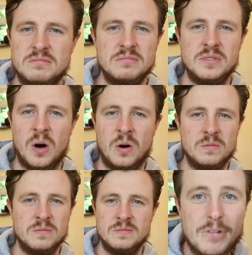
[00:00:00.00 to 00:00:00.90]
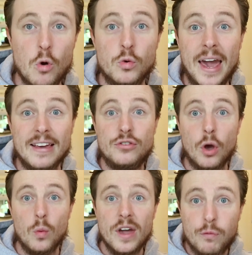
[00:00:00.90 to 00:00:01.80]
No. Okay,
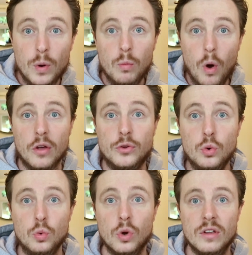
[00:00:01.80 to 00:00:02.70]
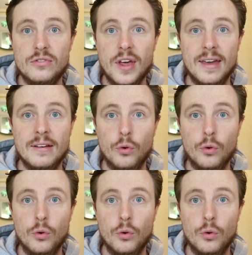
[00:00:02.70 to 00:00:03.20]
so if we were to stay